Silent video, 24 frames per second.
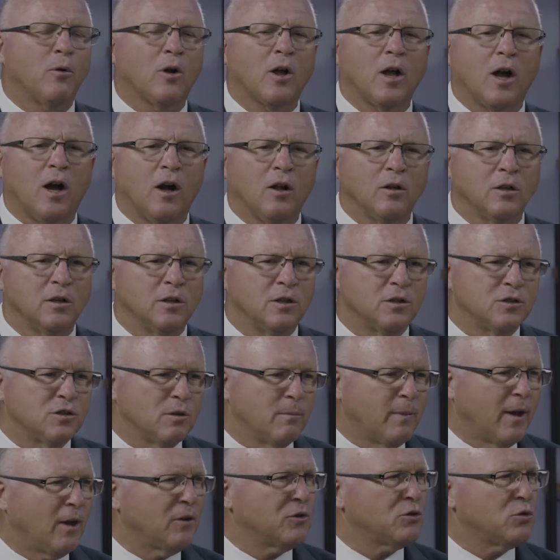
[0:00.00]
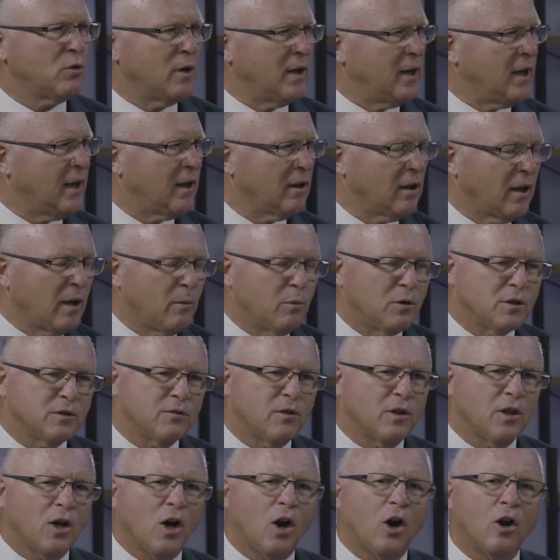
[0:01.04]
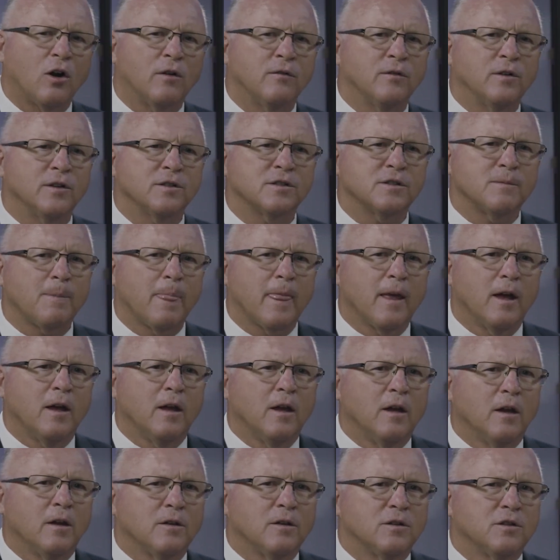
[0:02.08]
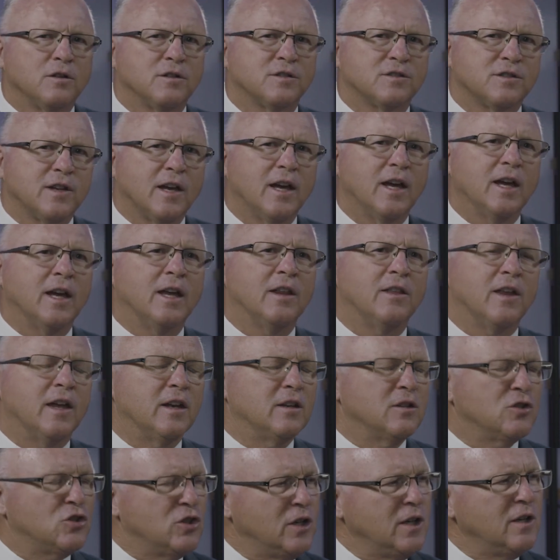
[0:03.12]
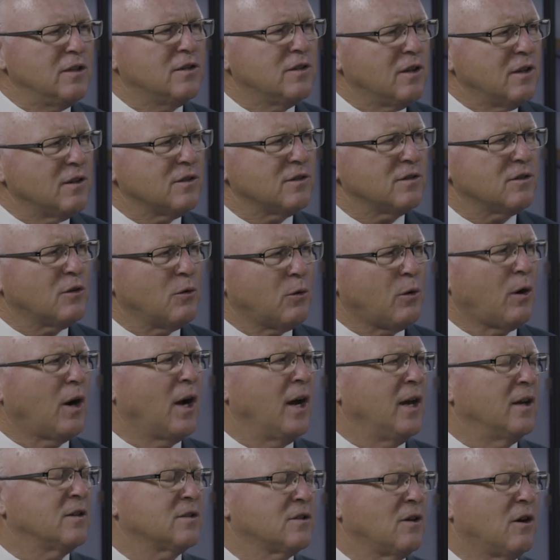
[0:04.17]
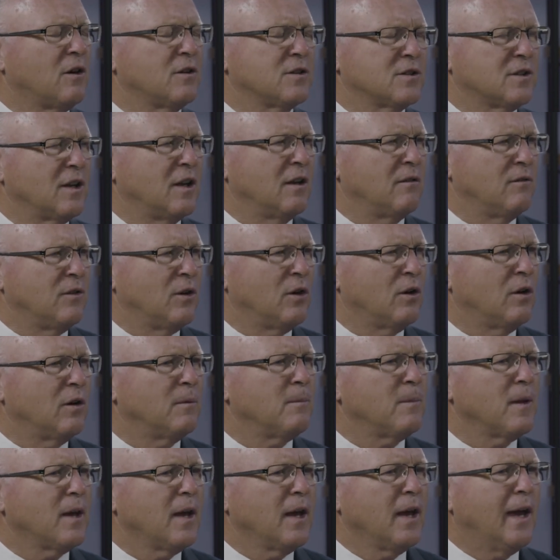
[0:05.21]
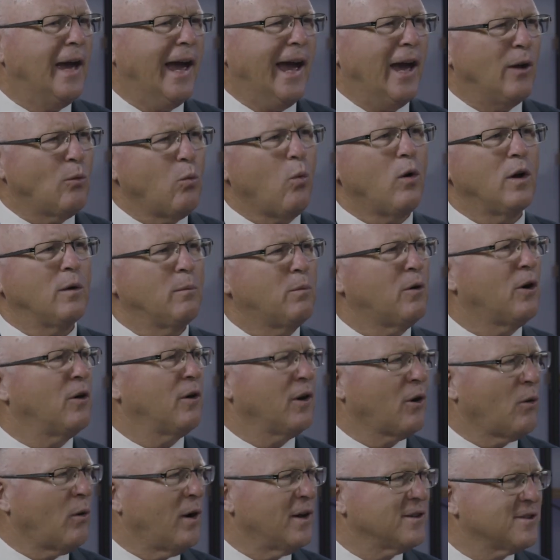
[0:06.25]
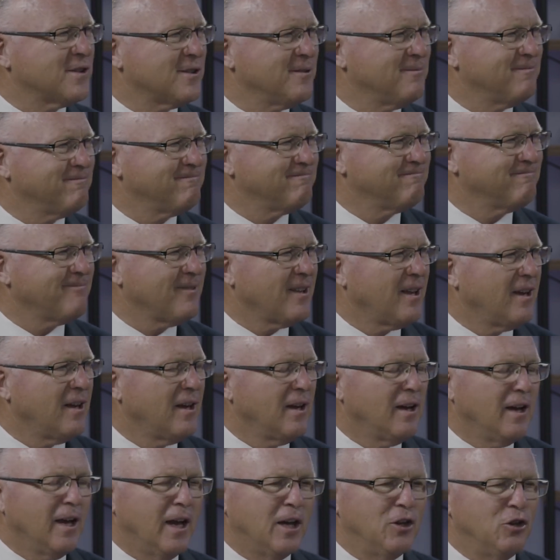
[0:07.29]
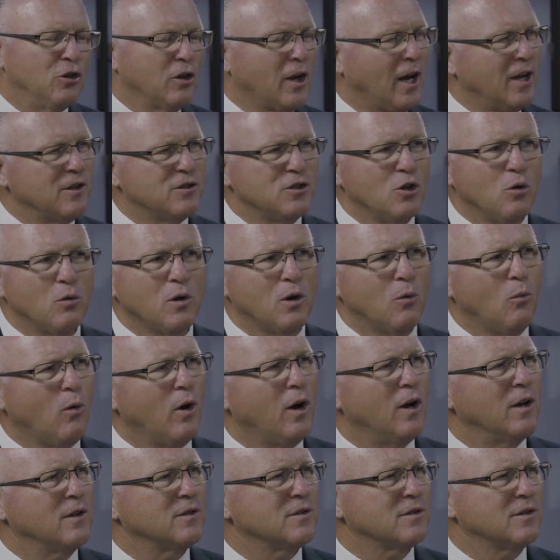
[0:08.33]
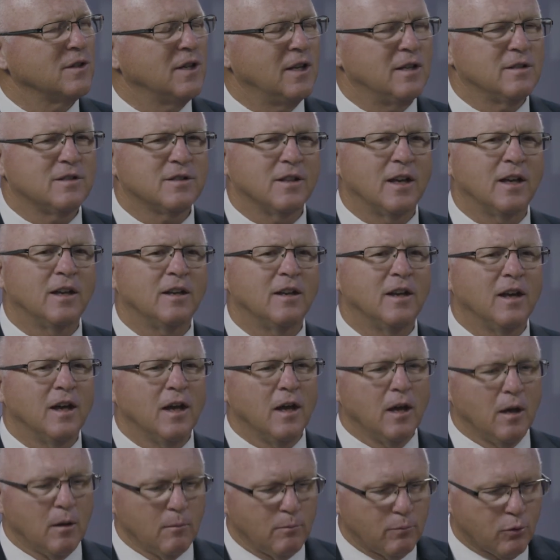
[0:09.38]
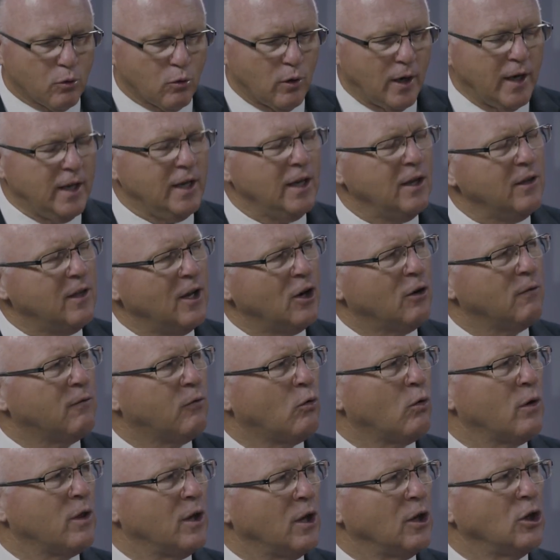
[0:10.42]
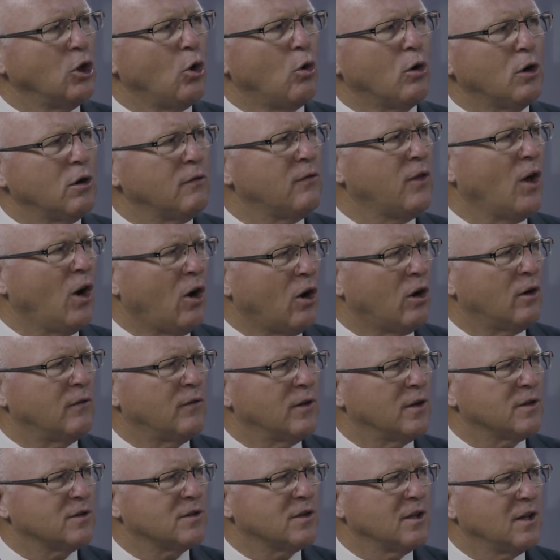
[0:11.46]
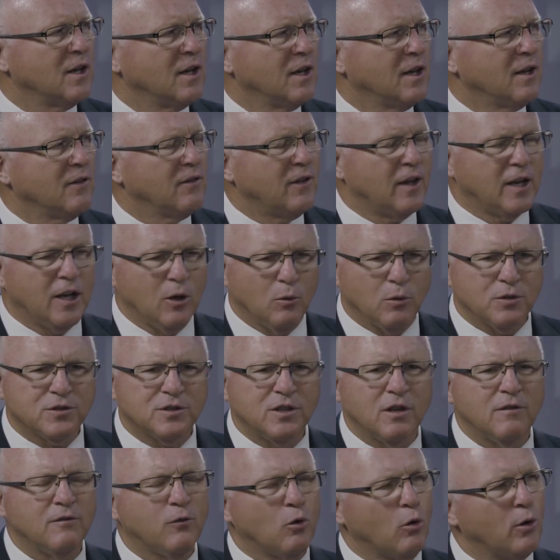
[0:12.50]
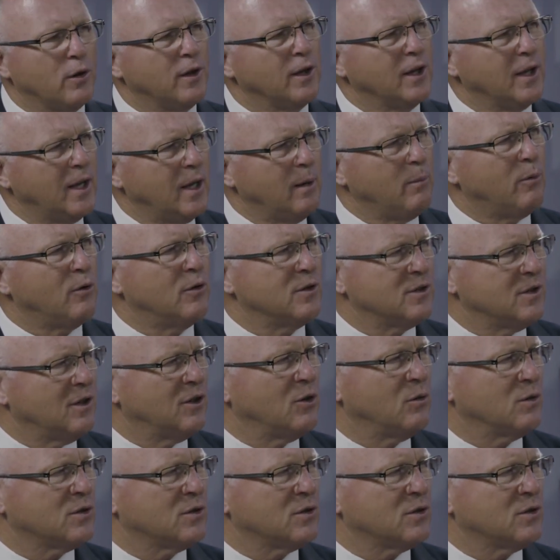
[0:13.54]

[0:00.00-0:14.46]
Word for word: college, about training laborers for the harvest, to say that Jesus Christ, our Savior, had one prayer request. Mm-hmm. And you guys know what it was. He said, Pray ye therefore the Lord of the harvest that he will send forth laborers into his